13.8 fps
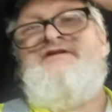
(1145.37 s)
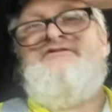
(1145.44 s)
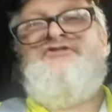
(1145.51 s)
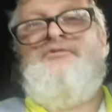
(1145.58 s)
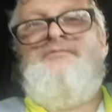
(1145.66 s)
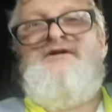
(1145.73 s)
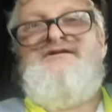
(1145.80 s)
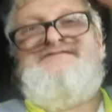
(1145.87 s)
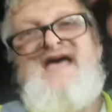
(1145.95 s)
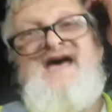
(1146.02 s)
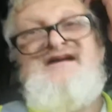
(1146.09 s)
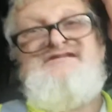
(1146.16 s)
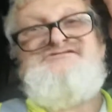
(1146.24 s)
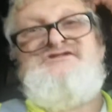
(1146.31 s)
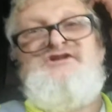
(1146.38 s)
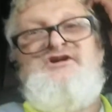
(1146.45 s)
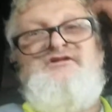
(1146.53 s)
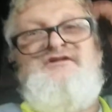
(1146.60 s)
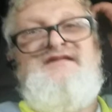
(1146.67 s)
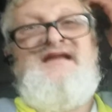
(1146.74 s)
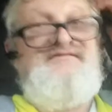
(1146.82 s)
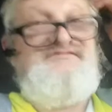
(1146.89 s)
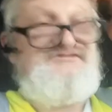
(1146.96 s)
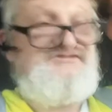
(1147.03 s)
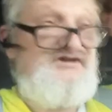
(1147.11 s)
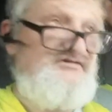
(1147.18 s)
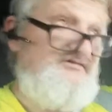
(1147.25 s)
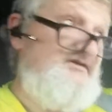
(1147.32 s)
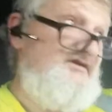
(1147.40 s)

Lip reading: get so much action on a live show.